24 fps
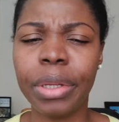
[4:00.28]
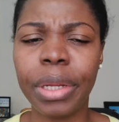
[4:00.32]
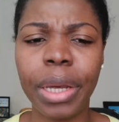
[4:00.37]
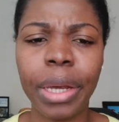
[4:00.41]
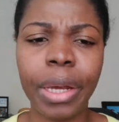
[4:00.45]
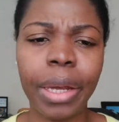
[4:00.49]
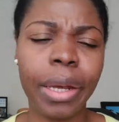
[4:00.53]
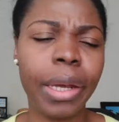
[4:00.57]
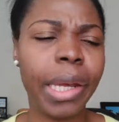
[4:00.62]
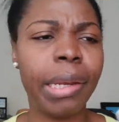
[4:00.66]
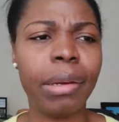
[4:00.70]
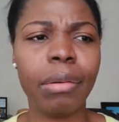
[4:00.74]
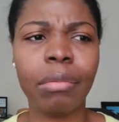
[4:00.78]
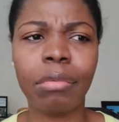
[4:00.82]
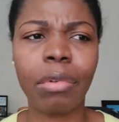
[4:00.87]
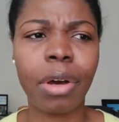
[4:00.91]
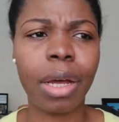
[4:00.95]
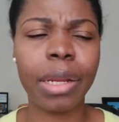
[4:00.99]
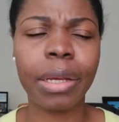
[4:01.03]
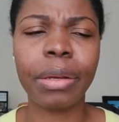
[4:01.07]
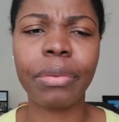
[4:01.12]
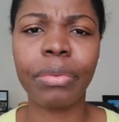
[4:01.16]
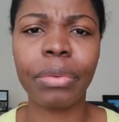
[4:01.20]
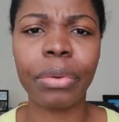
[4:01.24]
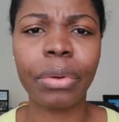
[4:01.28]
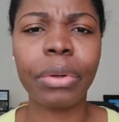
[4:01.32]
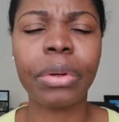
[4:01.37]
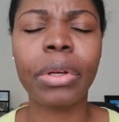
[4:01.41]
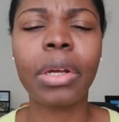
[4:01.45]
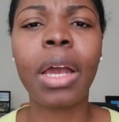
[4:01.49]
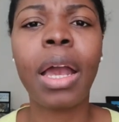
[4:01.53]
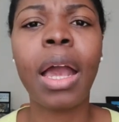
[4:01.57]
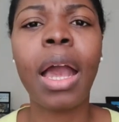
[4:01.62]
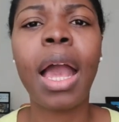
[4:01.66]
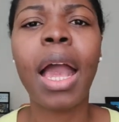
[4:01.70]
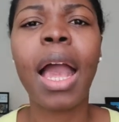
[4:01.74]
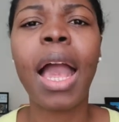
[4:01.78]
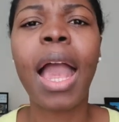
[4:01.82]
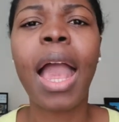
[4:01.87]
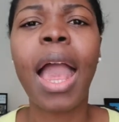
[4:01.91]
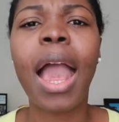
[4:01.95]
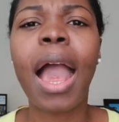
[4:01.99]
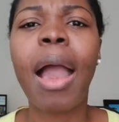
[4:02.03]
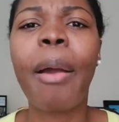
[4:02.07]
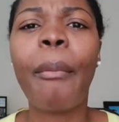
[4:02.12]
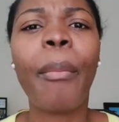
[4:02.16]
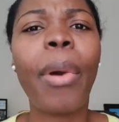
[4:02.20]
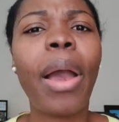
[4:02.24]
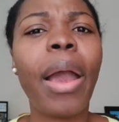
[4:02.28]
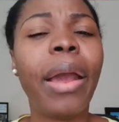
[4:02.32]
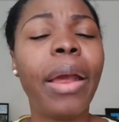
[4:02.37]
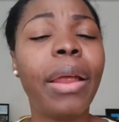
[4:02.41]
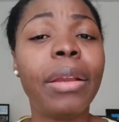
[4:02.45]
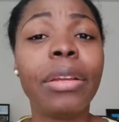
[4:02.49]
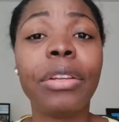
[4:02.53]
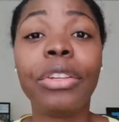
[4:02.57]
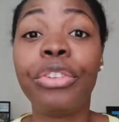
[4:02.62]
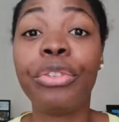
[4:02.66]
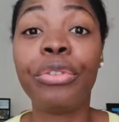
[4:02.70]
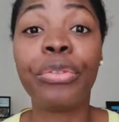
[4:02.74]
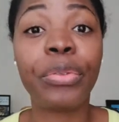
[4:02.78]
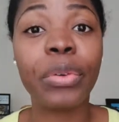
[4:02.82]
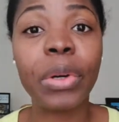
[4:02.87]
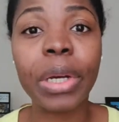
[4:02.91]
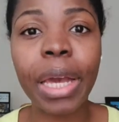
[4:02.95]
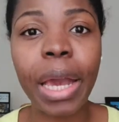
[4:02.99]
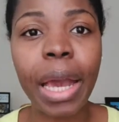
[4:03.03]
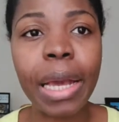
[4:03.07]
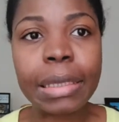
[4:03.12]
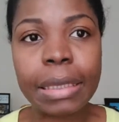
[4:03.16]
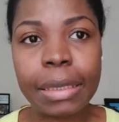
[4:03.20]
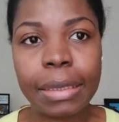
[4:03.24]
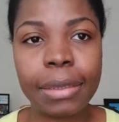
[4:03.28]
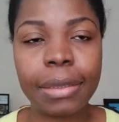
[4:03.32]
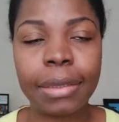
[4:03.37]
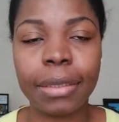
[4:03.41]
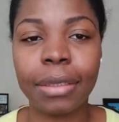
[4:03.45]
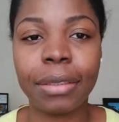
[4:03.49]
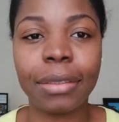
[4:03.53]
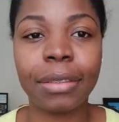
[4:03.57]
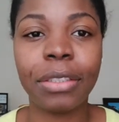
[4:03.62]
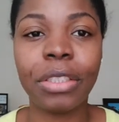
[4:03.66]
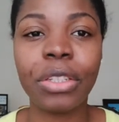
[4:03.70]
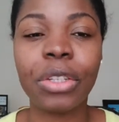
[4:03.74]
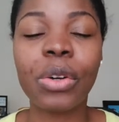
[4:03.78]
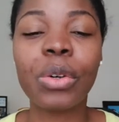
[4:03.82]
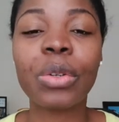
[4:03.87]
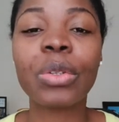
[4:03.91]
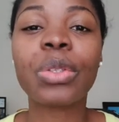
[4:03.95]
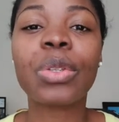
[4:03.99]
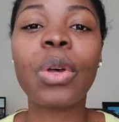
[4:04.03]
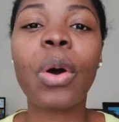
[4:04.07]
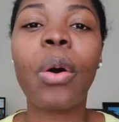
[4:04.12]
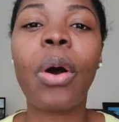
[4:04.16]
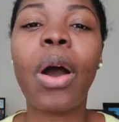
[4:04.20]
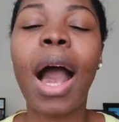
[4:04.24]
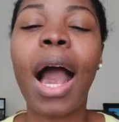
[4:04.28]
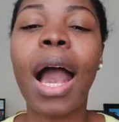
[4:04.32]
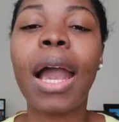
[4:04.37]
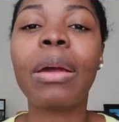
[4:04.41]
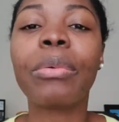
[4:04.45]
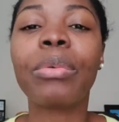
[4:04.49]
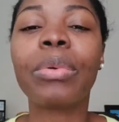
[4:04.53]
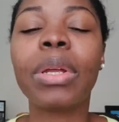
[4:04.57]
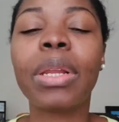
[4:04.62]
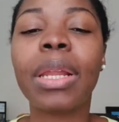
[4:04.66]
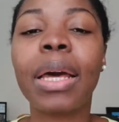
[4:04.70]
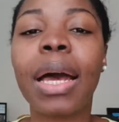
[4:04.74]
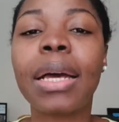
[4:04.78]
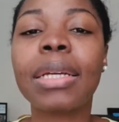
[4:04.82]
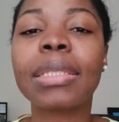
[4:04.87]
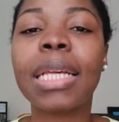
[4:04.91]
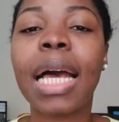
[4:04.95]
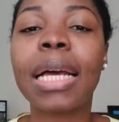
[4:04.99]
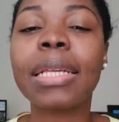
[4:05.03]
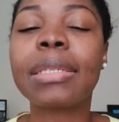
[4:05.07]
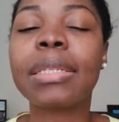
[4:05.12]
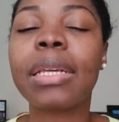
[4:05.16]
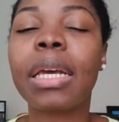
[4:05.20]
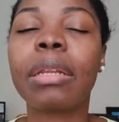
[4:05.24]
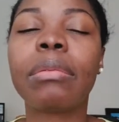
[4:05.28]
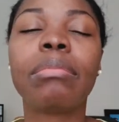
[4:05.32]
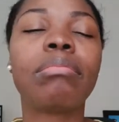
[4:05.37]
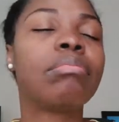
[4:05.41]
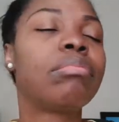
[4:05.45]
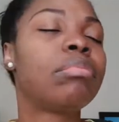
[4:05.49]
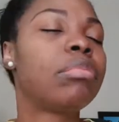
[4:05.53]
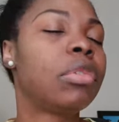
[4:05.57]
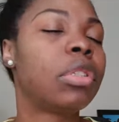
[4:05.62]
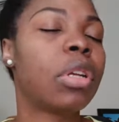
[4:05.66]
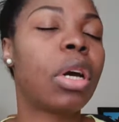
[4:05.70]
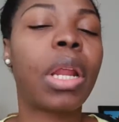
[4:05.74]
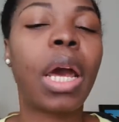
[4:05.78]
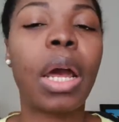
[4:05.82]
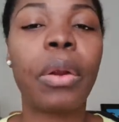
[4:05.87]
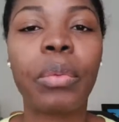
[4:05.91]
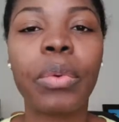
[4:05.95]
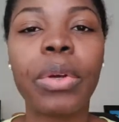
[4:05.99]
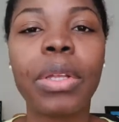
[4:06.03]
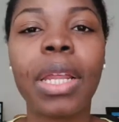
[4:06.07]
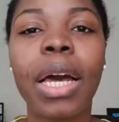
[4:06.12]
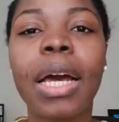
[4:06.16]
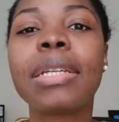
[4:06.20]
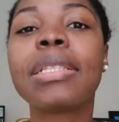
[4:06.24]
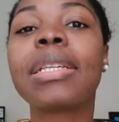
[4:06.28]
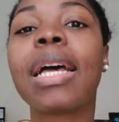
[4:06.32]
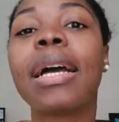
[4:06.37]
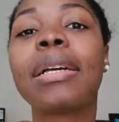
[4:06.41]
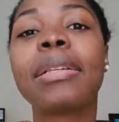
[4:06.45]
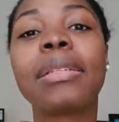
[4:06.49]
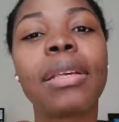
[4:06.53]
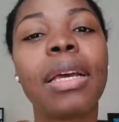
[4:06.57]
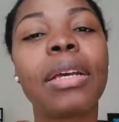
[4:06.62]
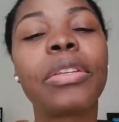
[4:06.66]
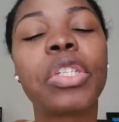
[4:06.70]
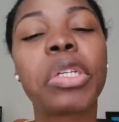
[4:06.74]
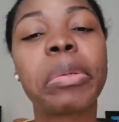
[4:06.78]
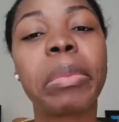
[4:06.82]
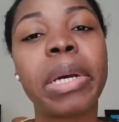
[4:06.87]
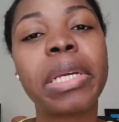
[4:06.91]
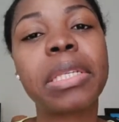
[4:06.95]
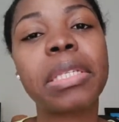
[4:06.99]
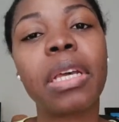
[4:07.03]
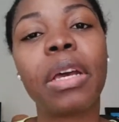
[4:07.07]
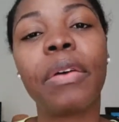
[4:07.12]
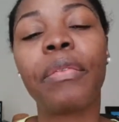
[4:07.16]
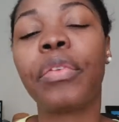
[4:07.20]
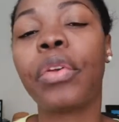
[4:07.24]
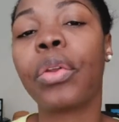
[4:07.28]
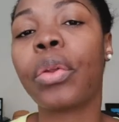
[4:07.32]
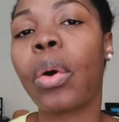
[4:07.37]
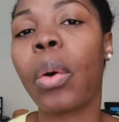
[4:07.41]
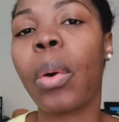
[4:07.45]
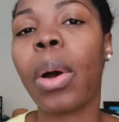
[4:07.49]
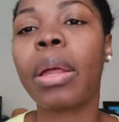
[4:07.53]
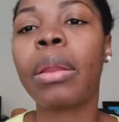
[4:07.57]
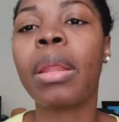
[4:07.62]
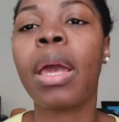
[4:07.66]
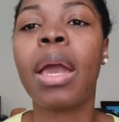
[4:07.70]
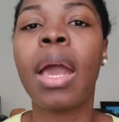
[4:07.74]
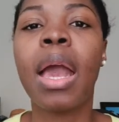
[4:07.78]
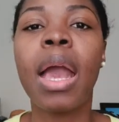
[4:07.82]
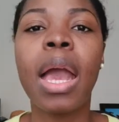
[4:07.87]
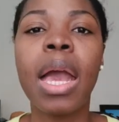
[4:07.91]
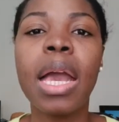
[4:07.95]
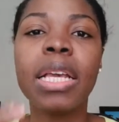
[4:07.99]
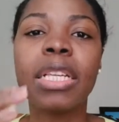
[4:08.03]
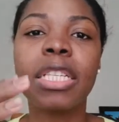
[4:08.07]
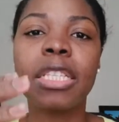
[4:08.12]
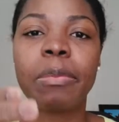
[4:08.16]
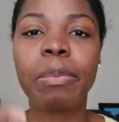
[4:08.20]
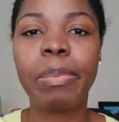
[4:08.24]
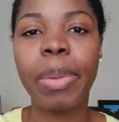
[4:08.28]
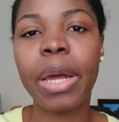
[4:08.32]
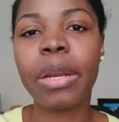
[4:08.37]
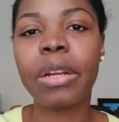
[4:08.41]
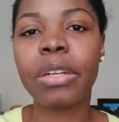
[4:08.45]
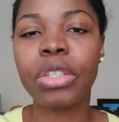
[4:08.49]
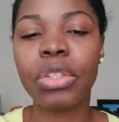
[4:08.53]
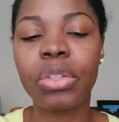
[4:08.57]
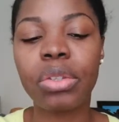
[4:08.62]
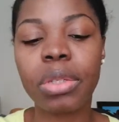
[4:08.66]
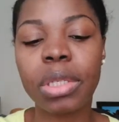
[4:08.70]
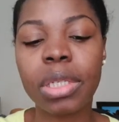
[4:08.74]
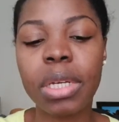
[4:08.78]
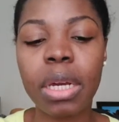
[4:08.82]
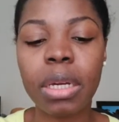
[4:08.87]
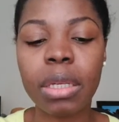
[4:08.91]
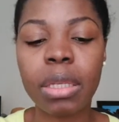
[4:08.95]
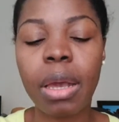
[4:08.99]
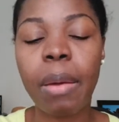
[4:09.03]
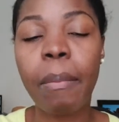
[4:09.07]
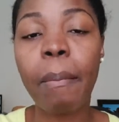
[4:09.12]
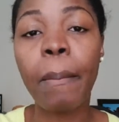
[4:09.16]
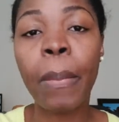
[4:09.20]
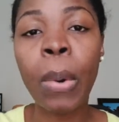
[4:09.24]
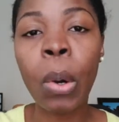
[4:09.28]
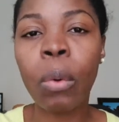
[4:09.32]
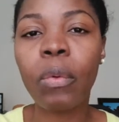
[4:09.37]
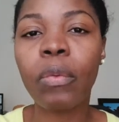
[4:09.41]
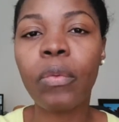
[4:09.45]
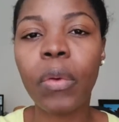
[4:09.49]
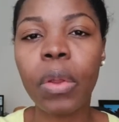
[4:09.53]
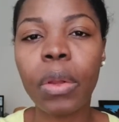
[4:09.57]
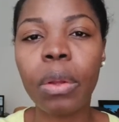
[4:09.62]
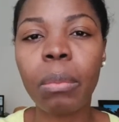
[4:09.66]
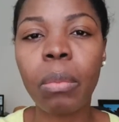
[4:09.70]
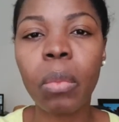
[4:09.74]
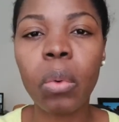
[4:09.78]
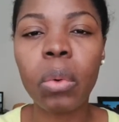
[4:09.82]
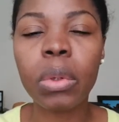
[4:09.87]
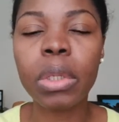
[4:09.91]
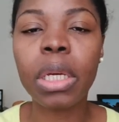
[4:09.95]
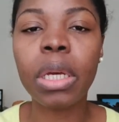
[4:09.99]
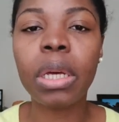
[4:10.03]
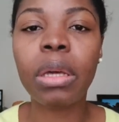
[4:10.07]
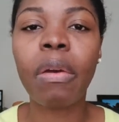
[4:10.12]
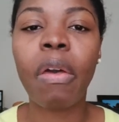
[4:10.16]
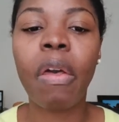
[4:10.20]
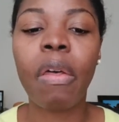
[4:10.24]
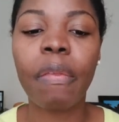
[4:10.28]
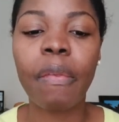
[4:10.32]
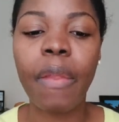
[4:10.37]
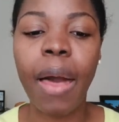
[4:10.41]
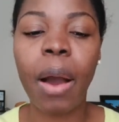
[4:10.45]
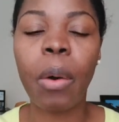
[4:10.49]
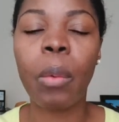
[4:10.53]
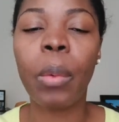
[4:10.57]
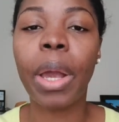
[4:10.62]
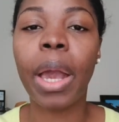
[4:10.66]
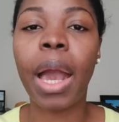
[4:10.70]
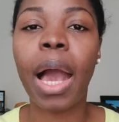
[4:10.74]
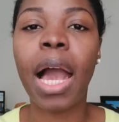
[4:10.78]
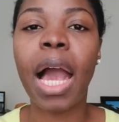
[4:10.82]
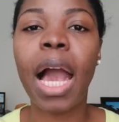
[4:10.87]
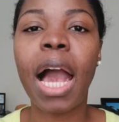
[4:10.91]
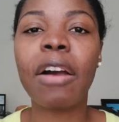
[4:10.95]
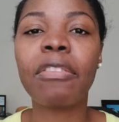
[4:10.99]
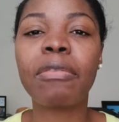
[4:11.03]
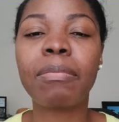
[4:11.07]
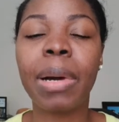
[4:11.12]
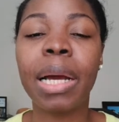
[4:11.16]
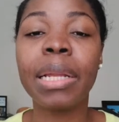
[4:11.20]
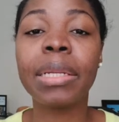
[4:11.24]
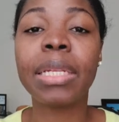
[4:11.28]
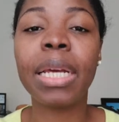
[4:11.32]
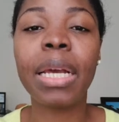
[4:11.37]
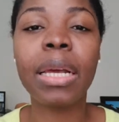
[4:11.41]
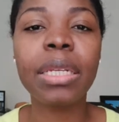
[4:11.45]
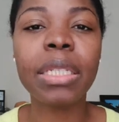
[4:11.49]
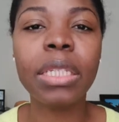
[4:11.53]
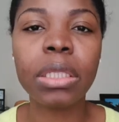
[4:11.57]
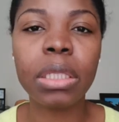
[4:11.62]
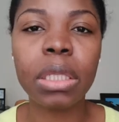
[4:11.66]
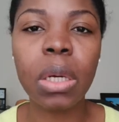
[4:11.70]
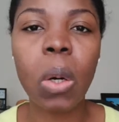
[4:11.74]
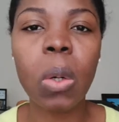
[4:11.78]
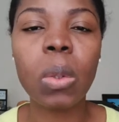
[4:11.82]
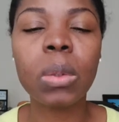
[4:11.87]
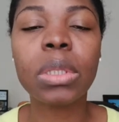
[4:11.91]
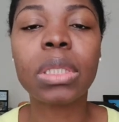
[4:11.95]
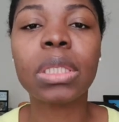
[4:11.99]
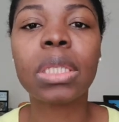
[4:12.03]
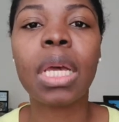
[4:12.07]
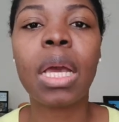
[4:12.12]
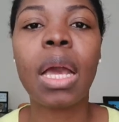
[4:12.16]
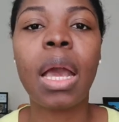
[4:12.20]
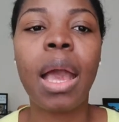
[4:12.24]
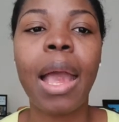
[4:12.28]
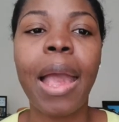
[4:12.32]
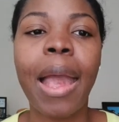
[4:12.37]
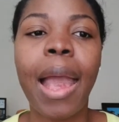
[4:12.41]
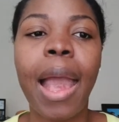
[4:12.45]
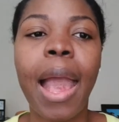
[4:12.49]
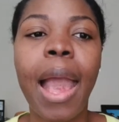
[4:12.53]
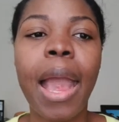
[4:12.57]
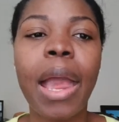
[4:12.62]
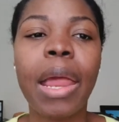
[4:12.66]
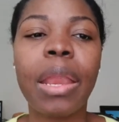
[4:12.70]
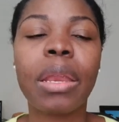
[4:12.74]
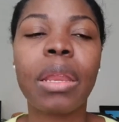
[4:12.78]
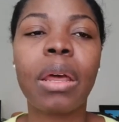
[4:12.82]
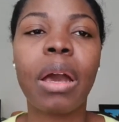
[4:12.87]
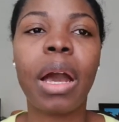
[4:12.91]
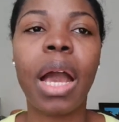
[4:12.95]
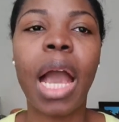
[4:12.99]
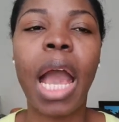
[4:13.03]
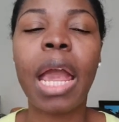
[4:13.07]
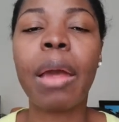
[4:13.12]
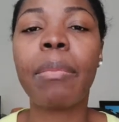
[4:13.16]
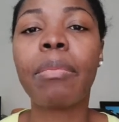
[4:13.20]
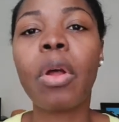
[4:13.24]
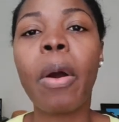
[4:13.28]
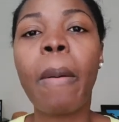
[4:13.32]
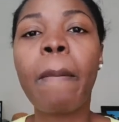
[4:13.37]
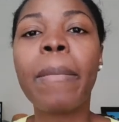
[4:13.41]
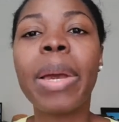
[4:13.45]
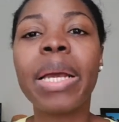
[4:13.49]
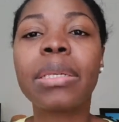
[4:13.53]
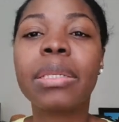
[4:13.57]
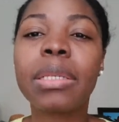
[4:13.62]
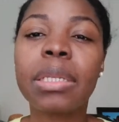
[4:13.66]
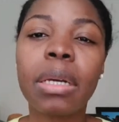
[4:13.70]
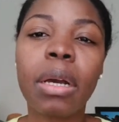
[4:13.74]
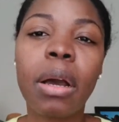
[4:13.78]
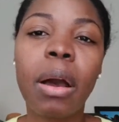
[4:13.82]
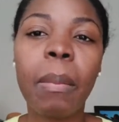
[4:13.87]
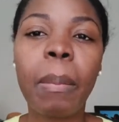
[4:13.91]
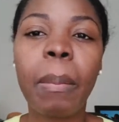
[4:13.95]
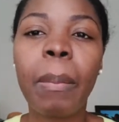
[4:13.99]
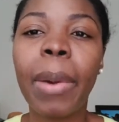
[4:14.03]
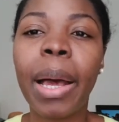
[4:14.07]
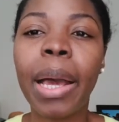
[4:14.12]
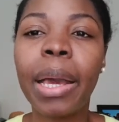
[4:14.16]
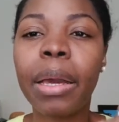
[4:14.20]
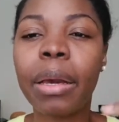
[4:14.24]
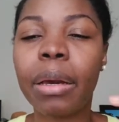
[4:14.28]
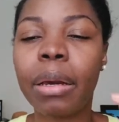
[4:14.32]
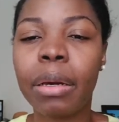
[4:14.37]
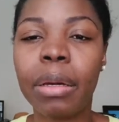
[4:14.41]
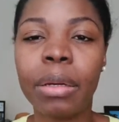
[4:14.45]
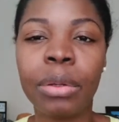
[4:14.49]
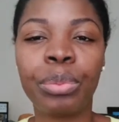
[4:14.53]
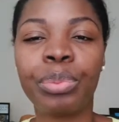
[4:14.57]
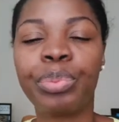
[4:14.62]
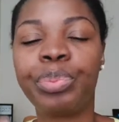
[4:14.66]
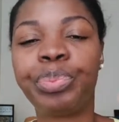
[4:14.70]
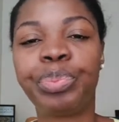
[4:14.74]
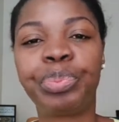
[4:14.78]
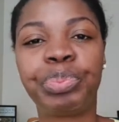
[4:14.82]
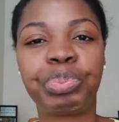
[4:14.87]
day and whatever and you forget, you know. So I said to myself, you know what, it's better to take them both in the morning. That way I have my daily dose and I am not messing up my